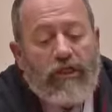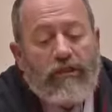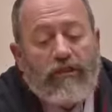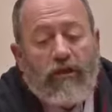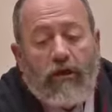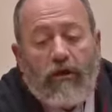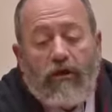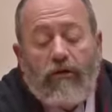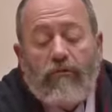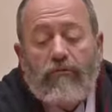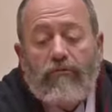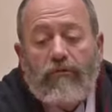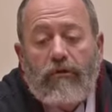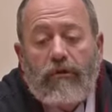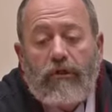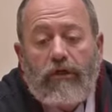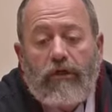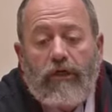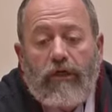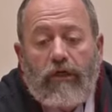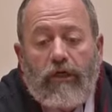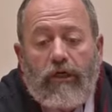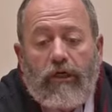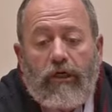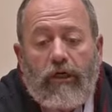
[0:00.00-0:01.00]
little,
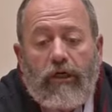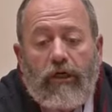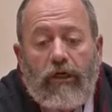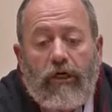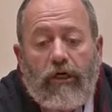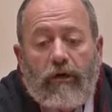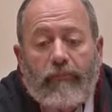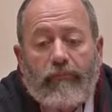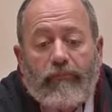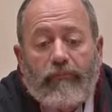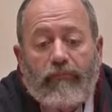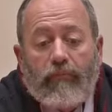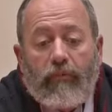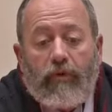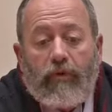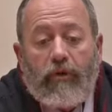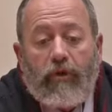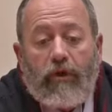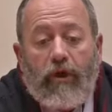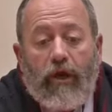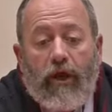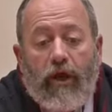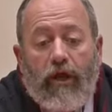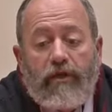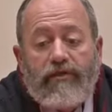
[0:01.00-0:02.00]

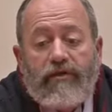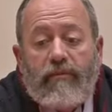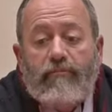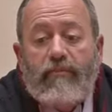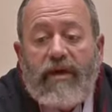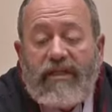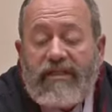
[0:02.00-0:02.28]
as